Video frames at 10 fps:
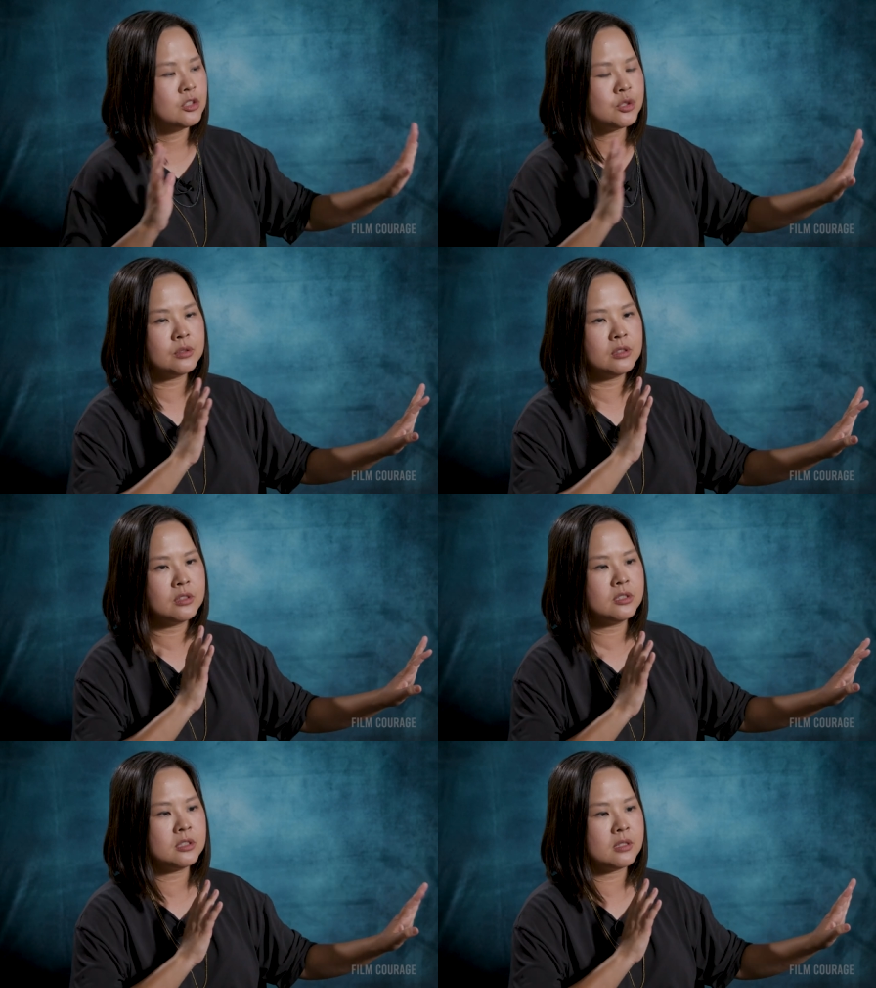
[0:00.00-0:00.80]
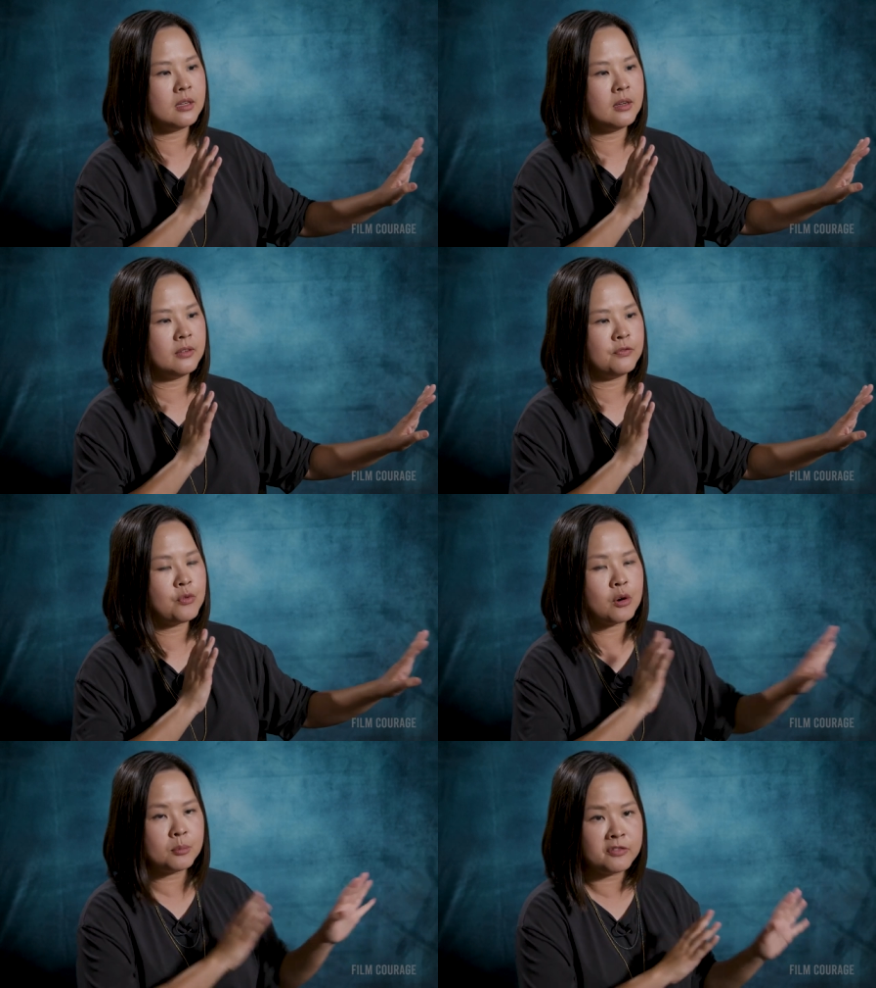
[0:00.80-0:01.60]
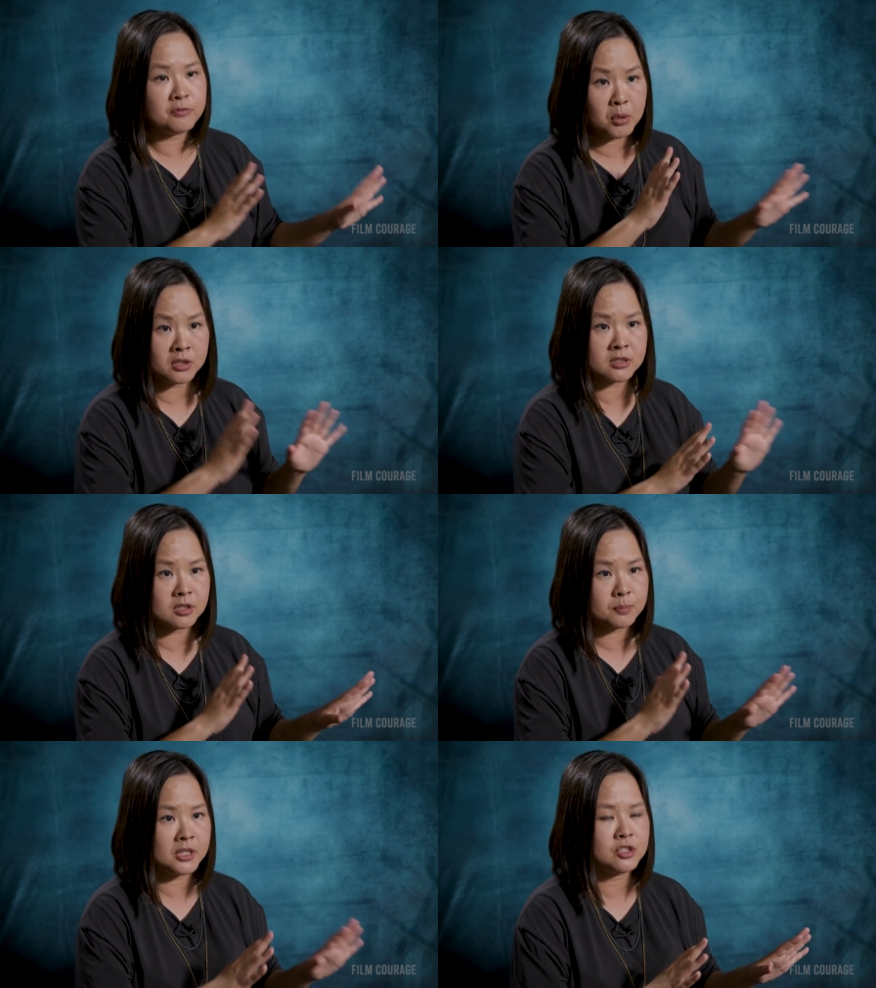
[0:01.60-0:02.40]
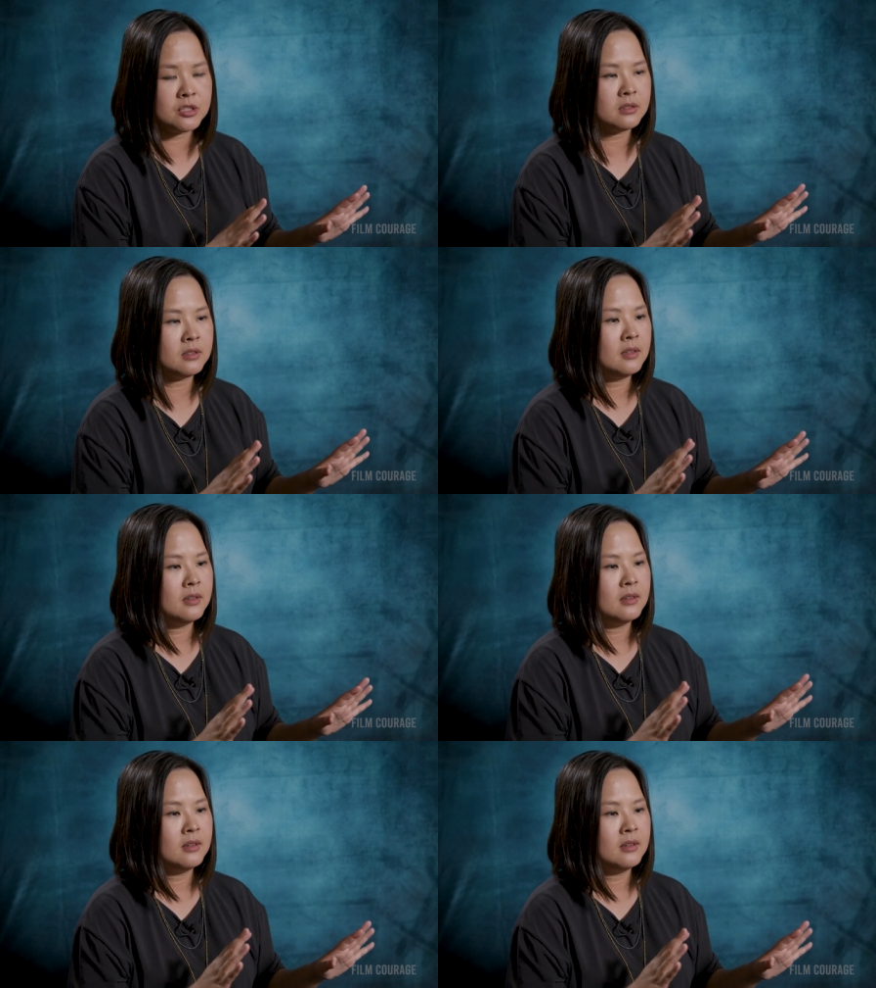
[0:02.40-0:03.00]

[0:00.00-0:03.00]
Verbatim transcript: So there is a form of participation